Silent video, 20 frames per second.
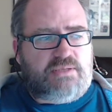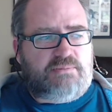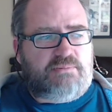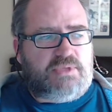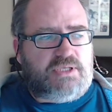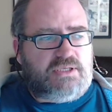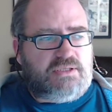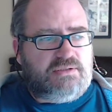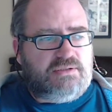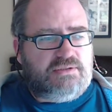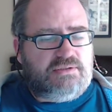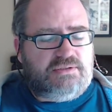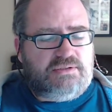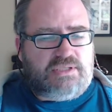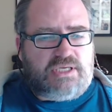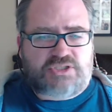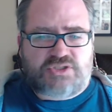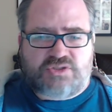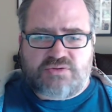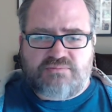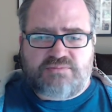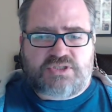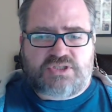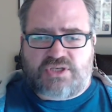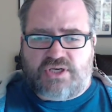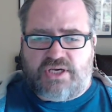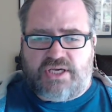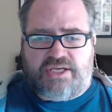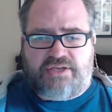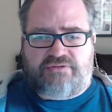me. I shouldn't be
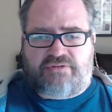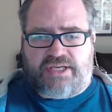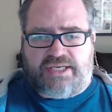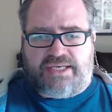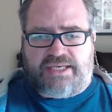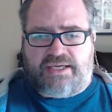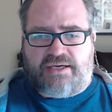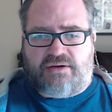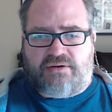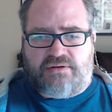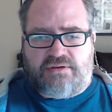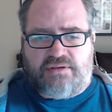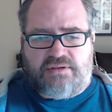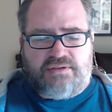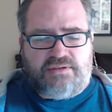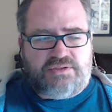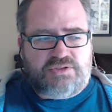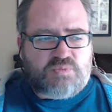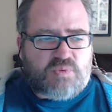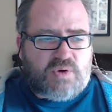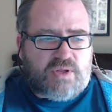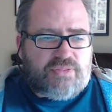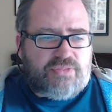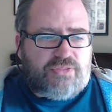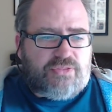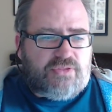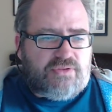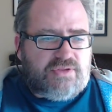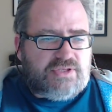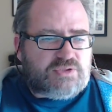tired right now. It's
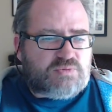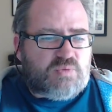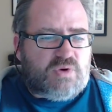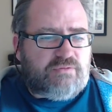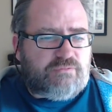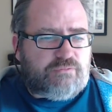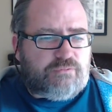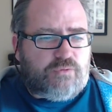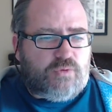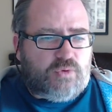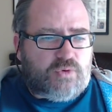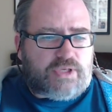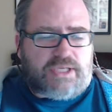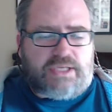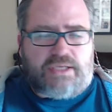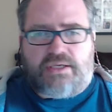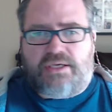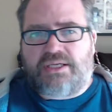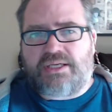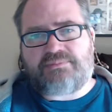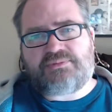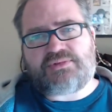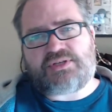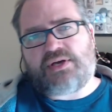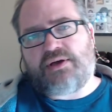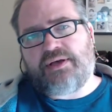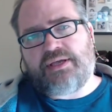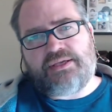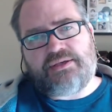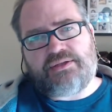1:40 and I'm
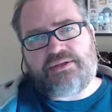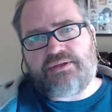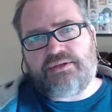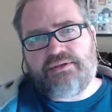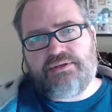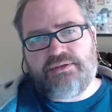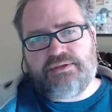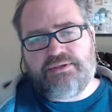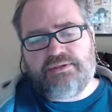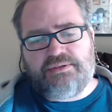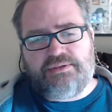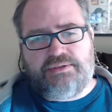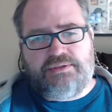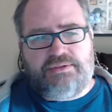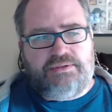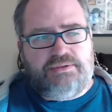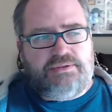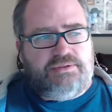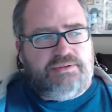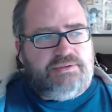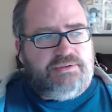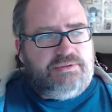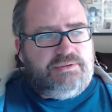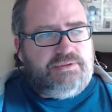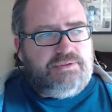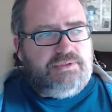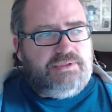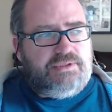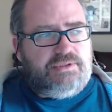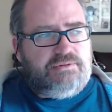tired.
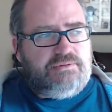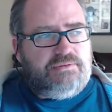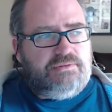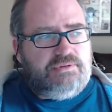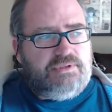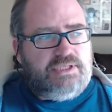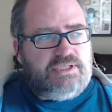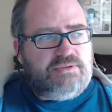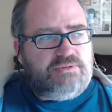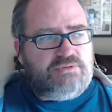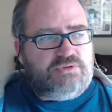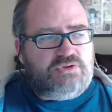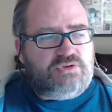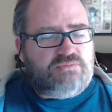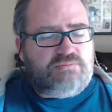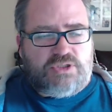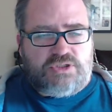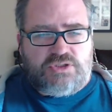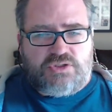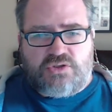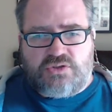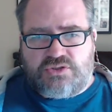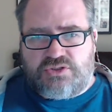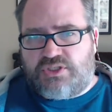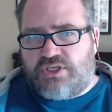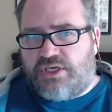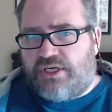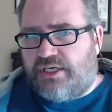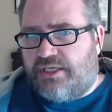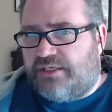You know, and my dog's
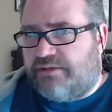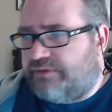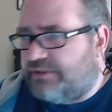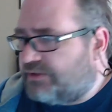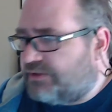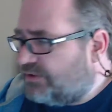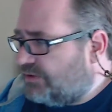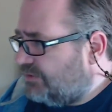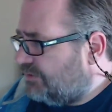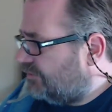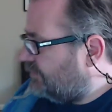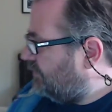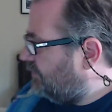tired of it too.